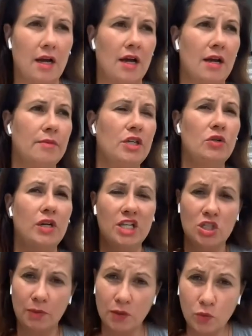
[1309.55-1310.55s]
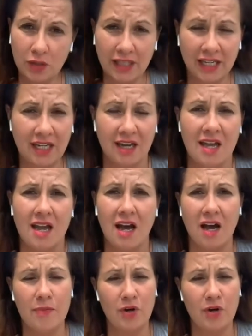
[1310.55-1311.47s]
Um, you need to be willing um,